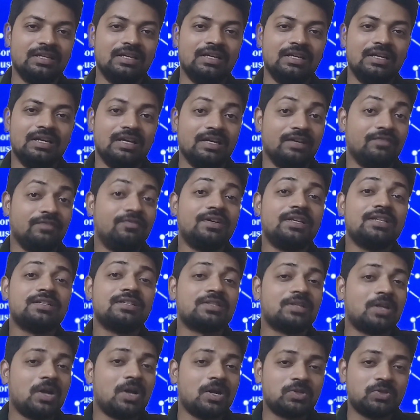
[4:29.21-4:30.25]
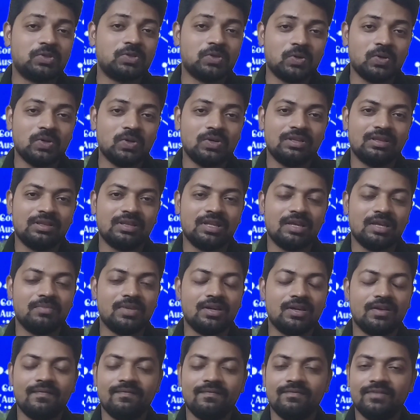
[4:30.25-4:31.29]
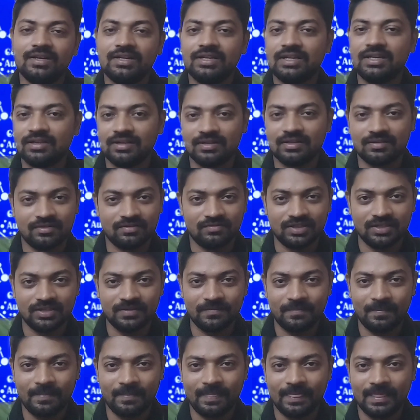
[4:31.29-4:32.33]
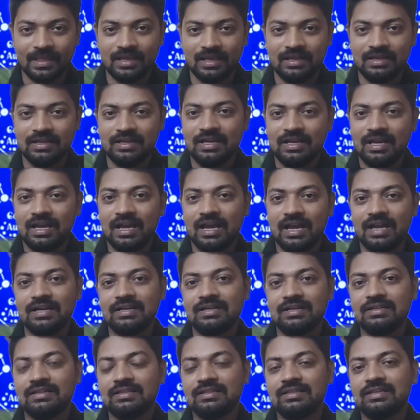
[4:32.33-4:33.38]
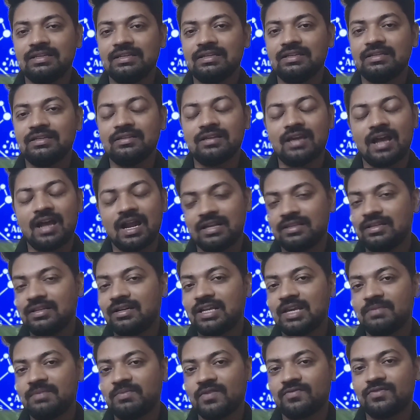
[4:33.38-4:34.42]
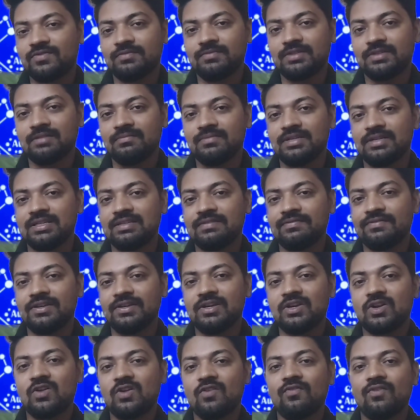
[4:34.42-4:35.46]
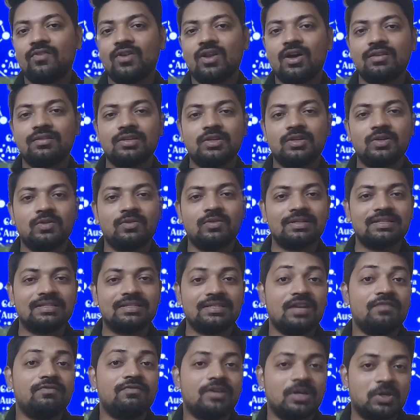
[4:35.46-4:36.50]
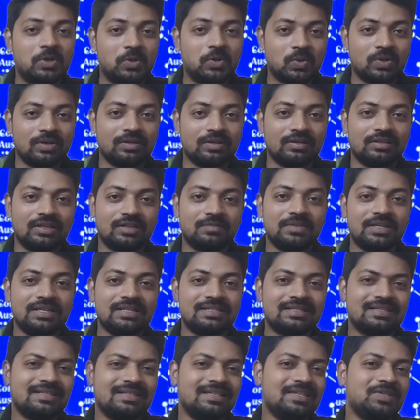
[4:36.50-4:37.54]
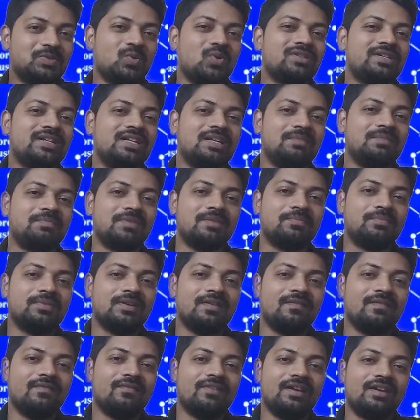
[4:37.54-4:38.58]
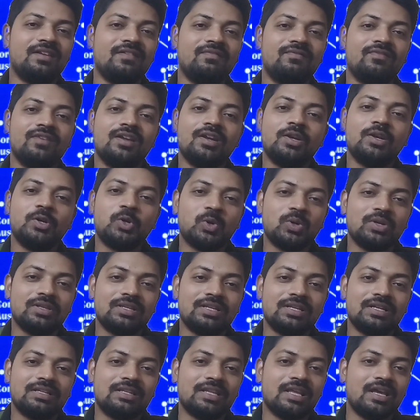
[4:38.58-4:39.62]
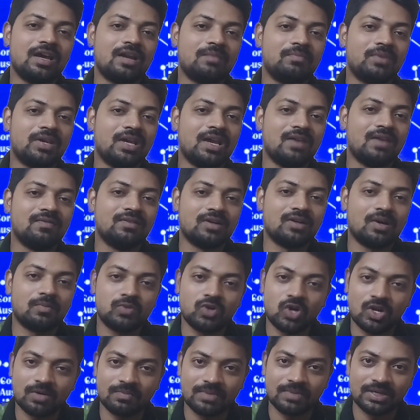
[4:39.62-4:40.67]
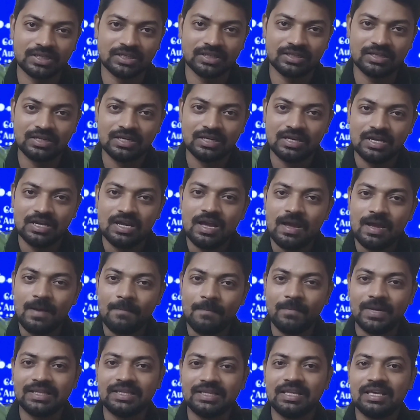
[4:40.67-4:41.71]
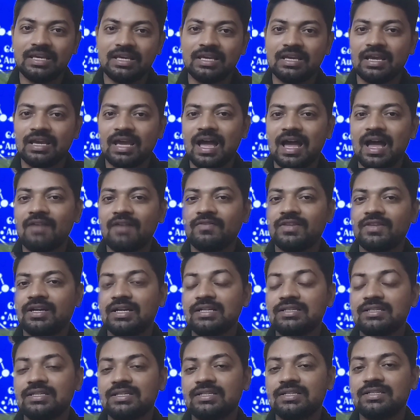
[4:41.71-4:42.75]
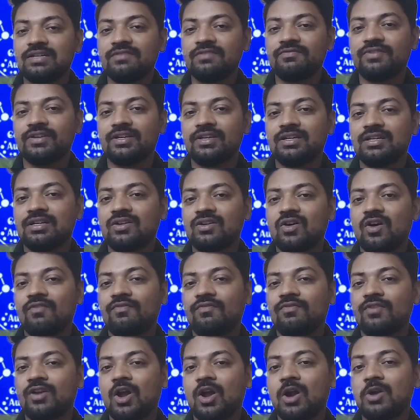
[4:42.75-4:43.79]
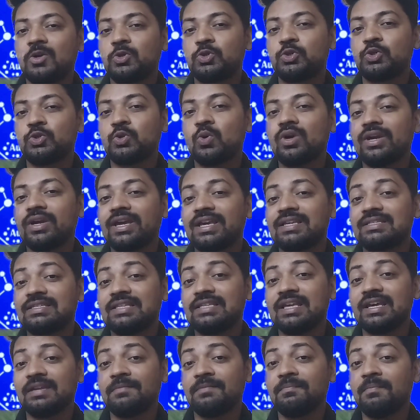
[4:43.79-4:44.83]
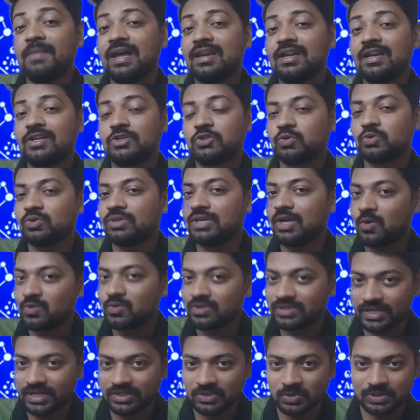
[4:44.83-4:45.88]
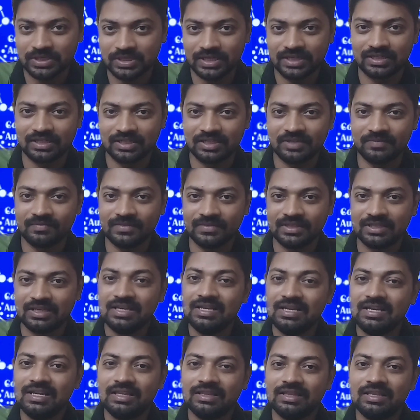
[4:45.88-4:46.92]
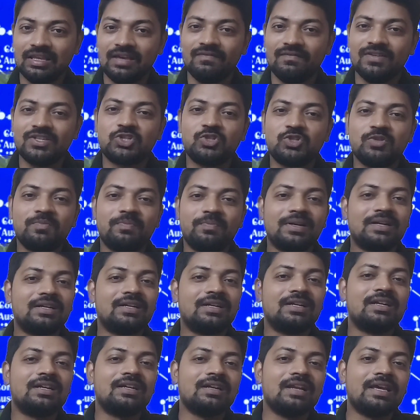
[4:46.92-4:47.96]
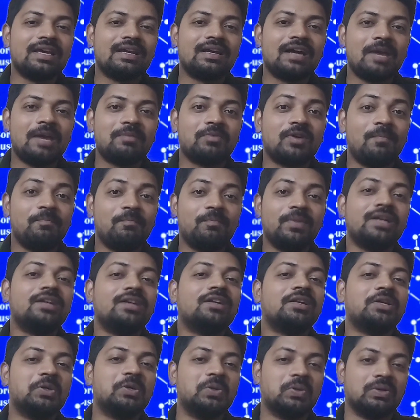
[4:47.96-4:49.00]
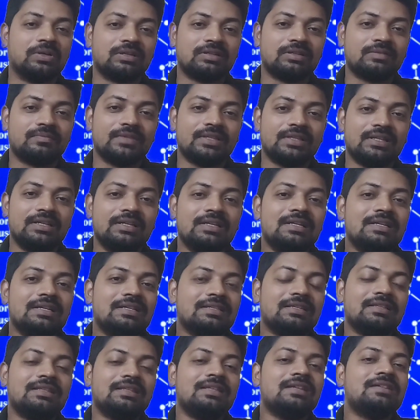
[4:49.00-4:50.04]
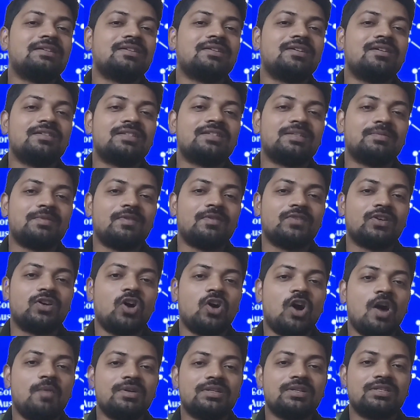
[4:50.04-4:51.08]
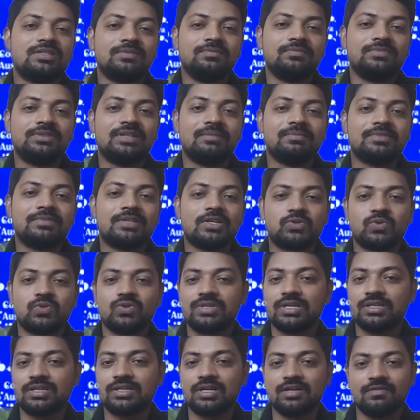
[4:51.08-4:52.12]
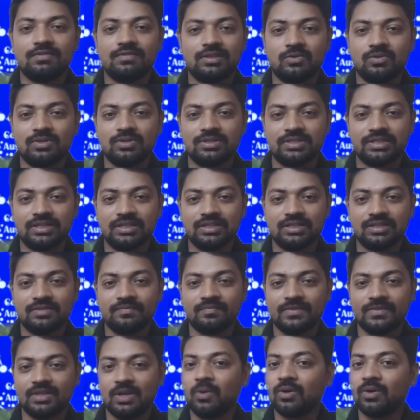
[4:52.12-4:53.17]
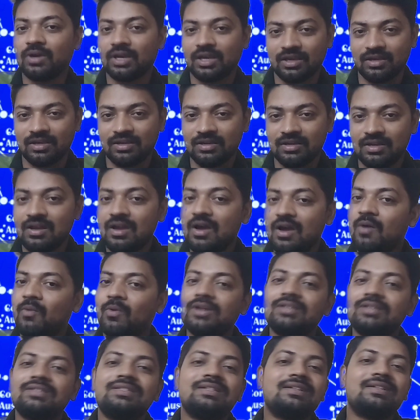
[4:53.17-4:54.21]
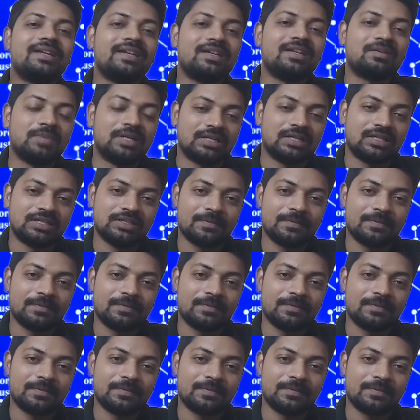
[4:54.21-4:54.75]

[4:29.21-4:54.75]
If it is not so, they behave very aggressively. And the another type of symptom is fear of losing on self-control. That means these OCD people very well know that they are behaving abnormally, but they have the consistent fear of not to showcase their imbalance to the outside society. They wish to pretend like I am completely good. See, these are all some of the common symptoms associated with Okay, what's the treatment?